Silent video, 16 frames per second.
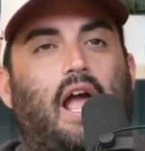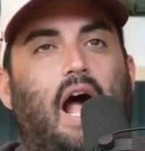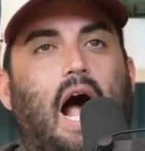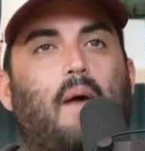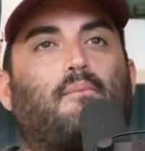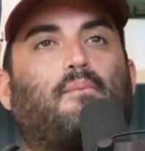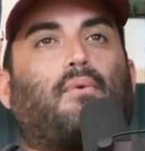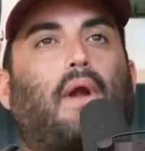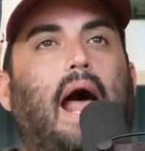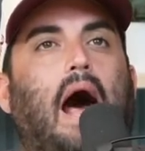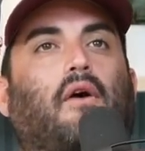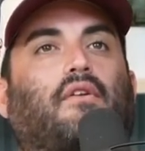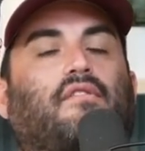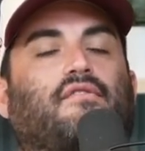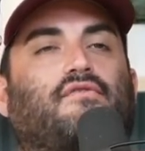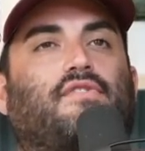I'm
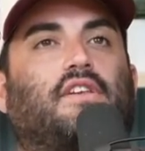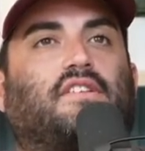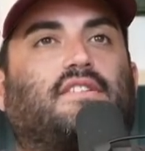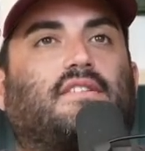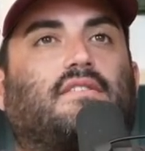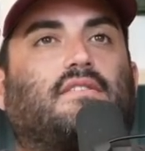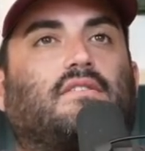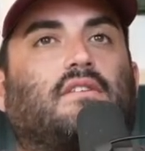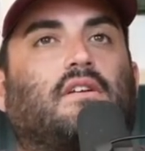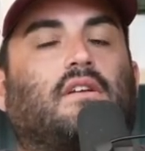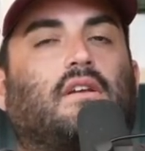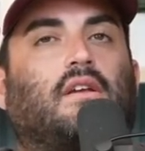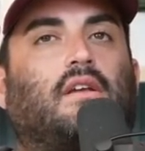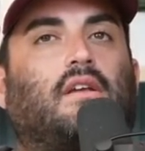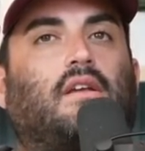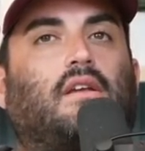proud of this.
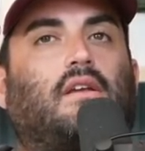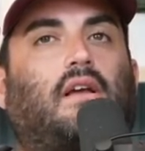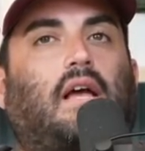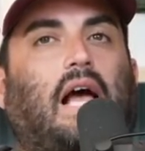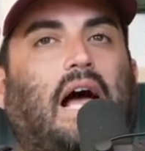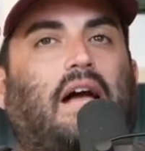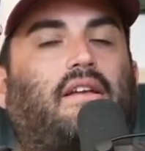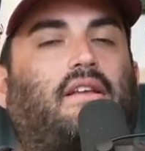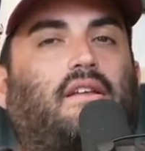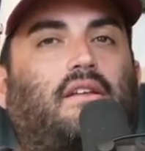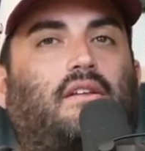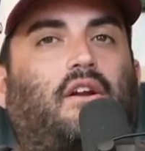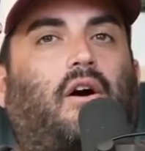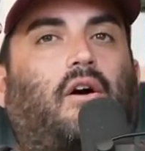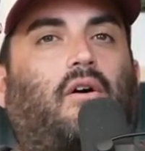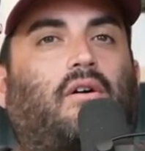
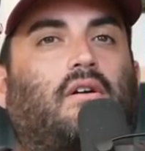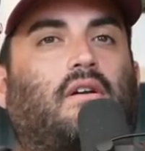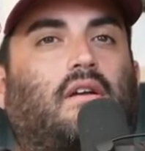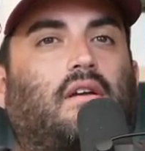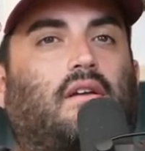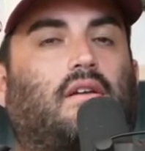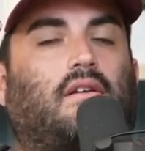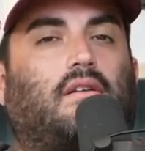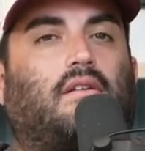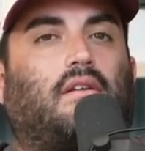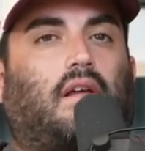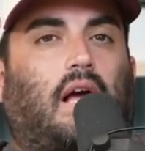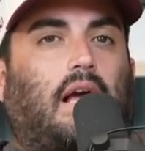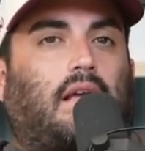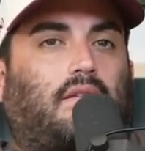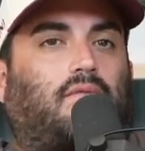I
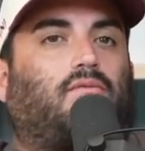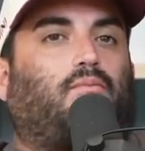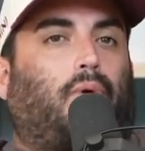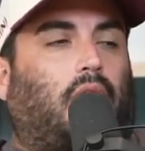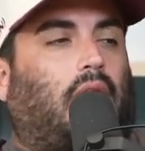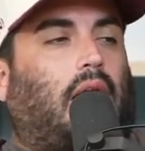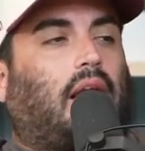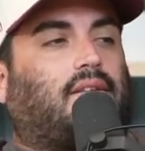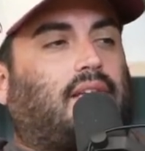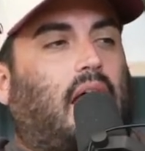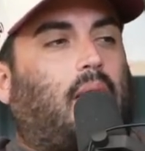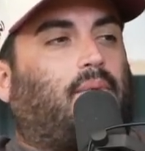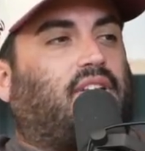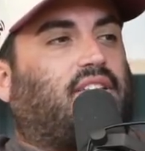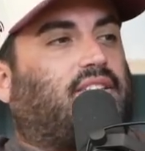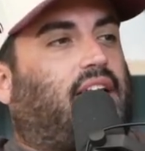put a lot of
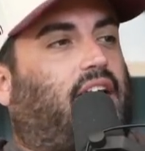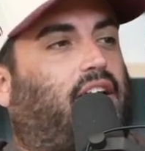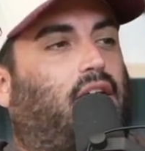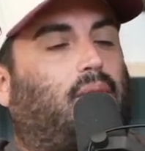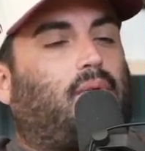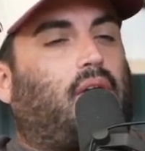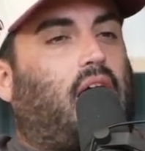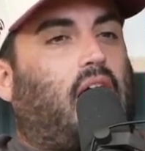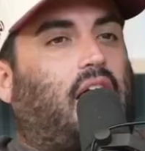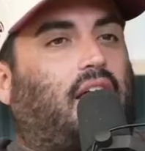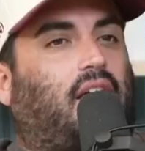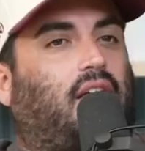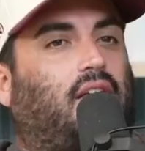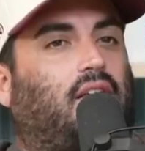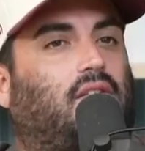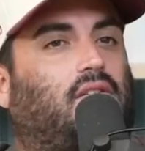time into stand-up.
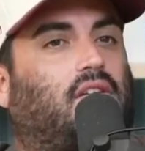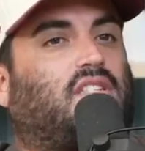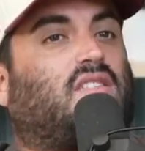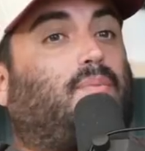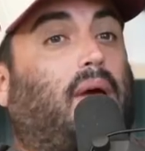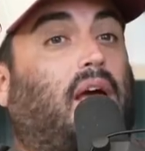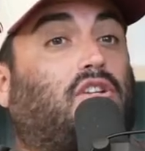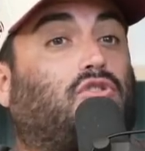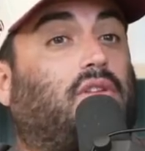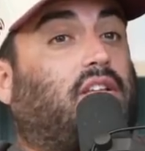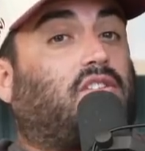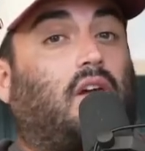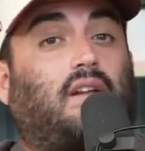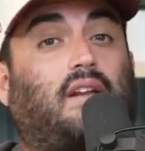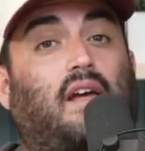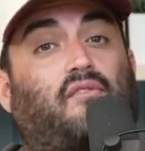The special
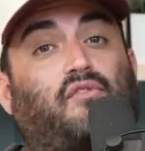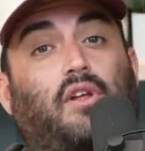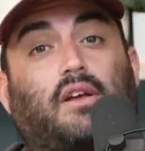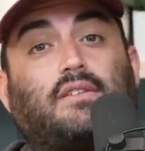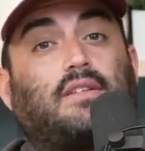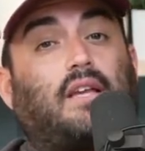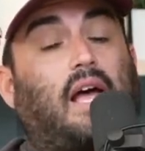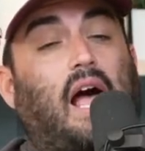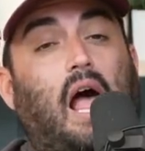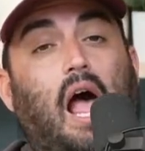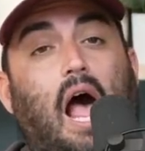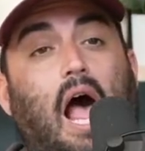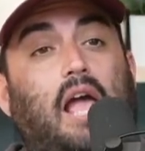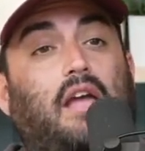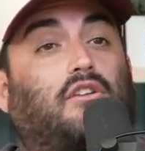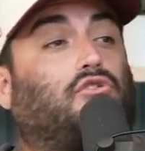that's on Netflix,
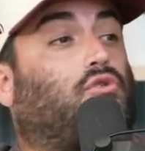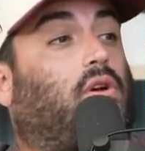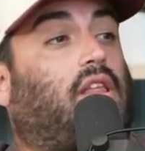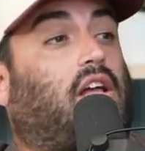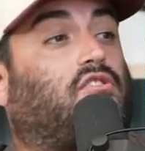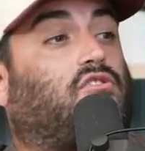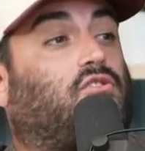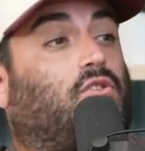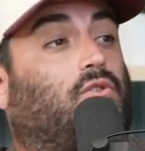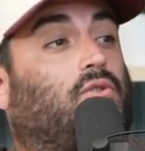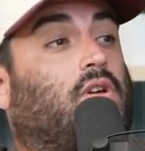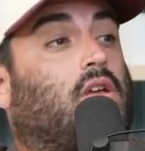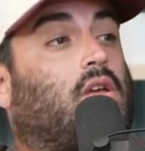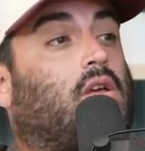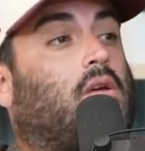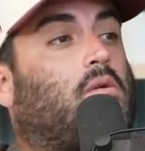I enjoy that
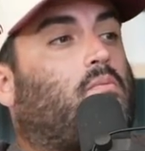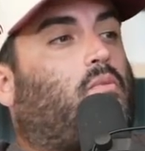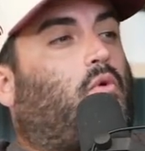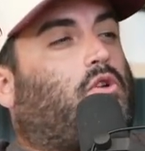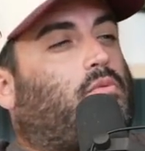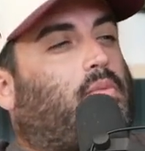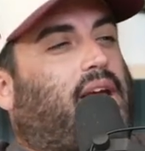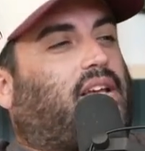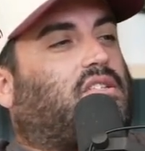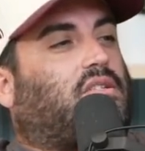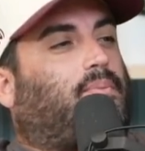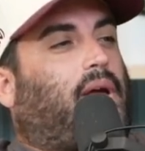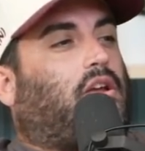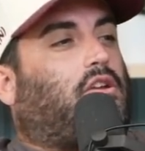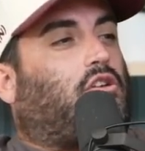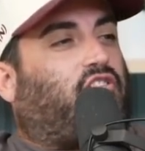too. But when you make
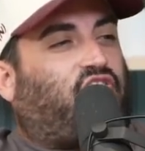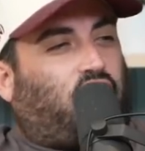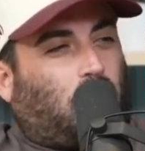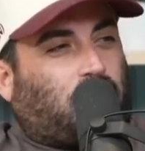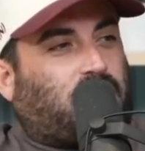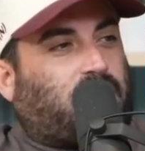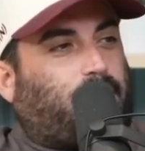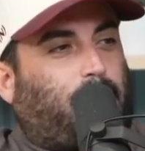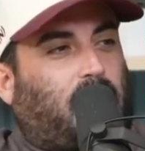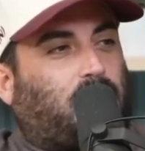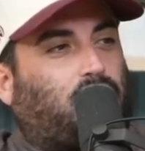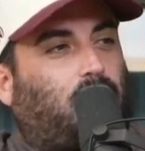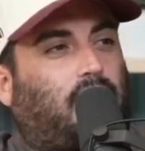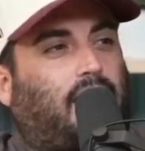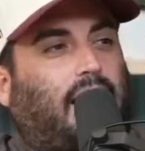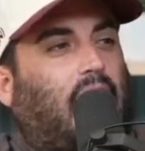your first
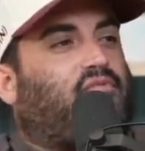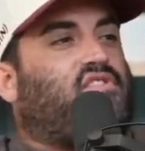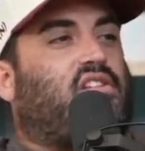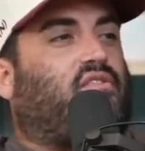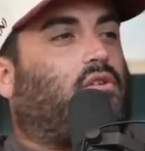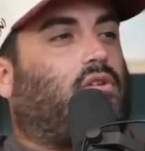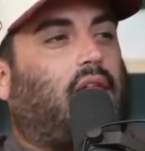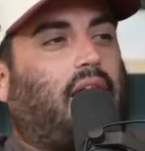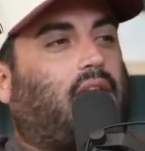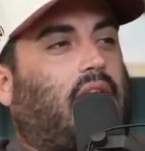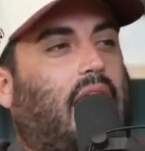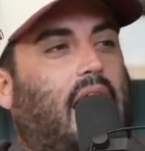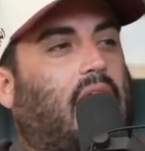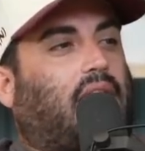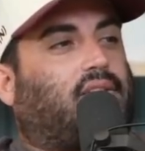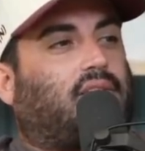special, like I've never like
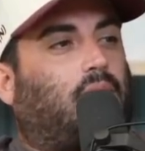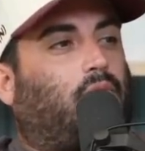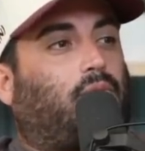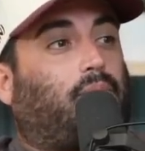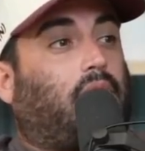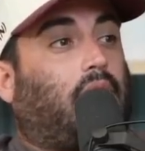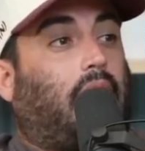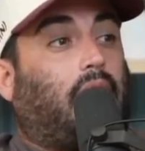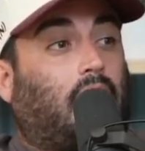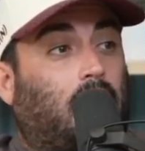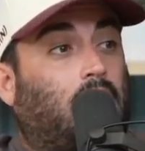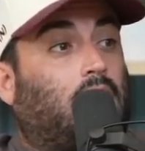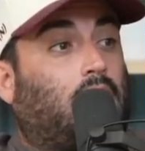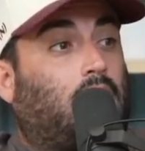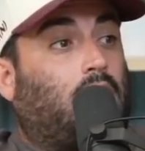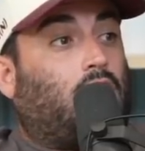had someone be like,
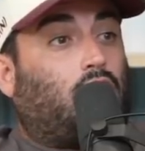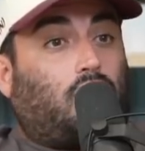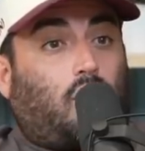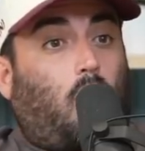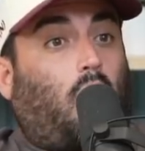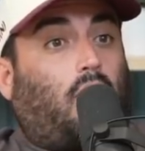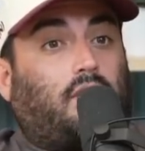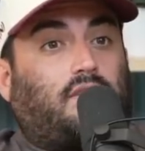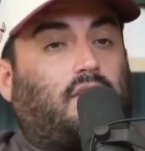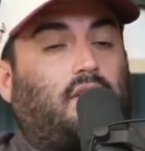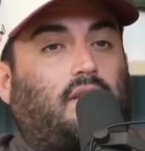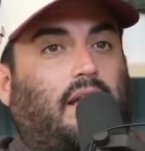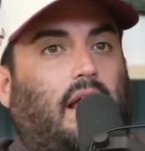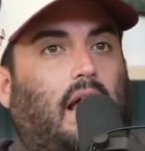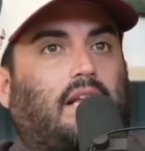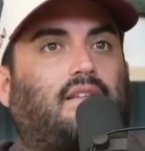go on to,
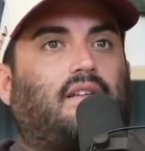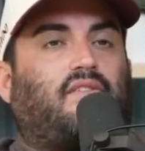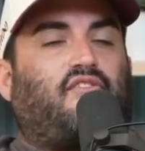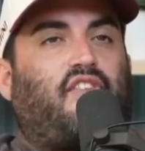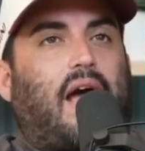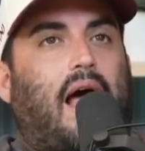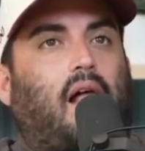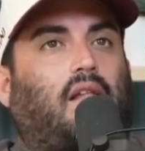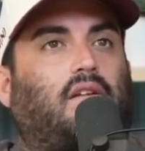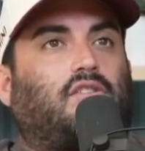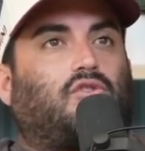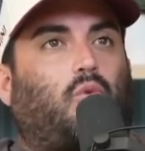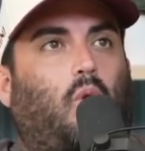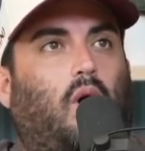like I did Fallon